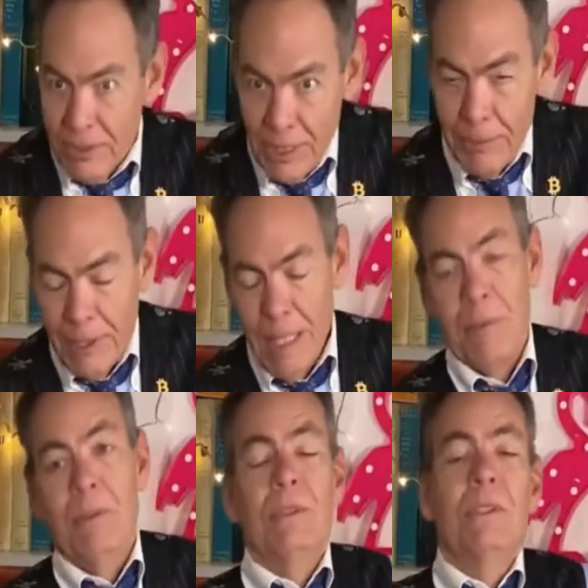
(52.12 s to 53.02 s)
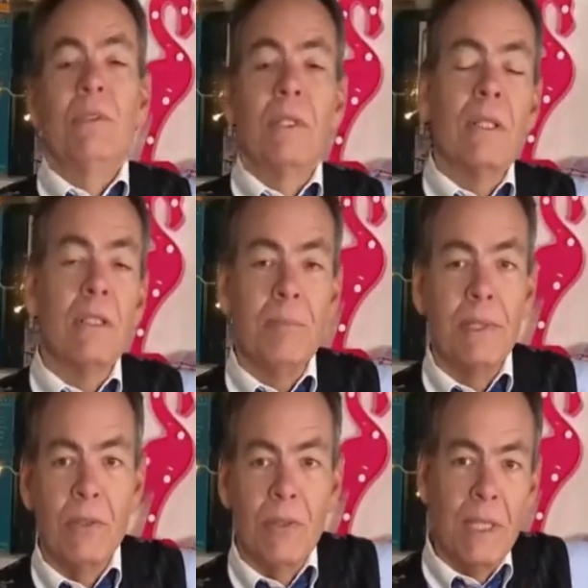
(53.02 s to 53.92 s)
Jamie Dimon was critical of
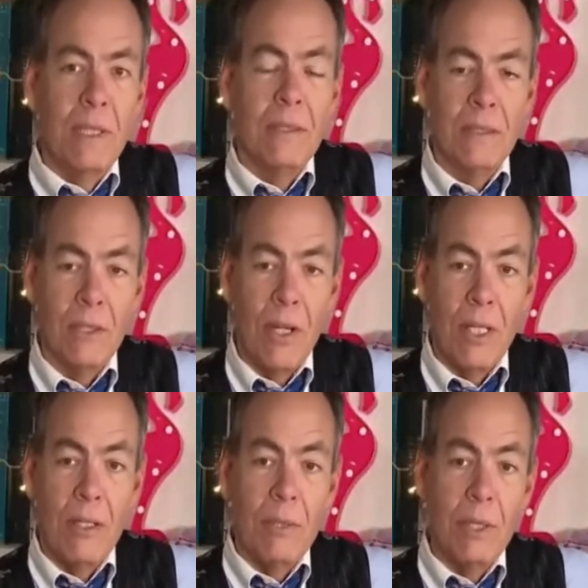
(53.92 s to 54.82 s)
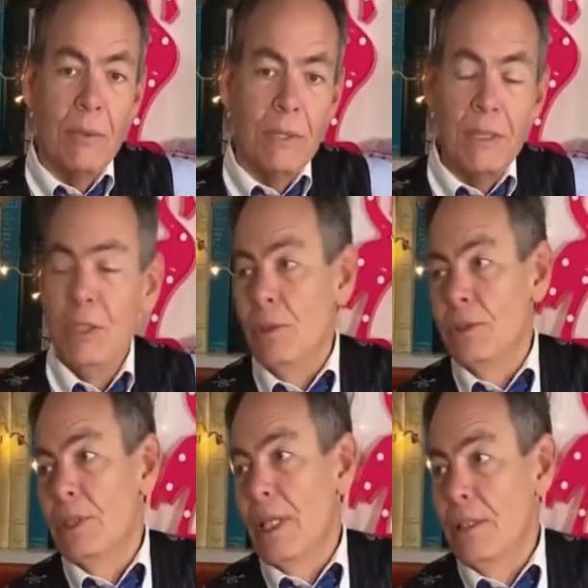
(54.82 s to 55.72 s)
Bitcoin starting when it was at
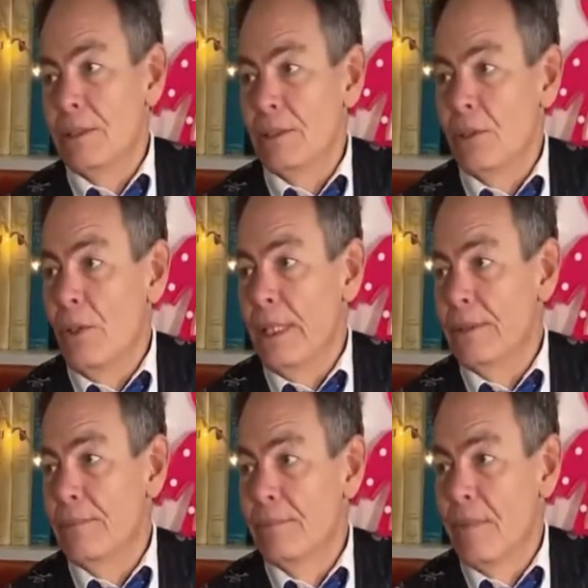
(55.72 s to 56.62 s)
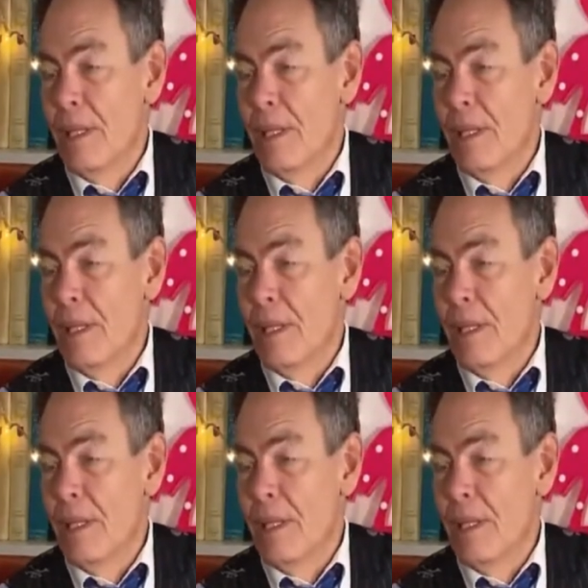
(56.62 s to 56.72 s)
$200 a coin.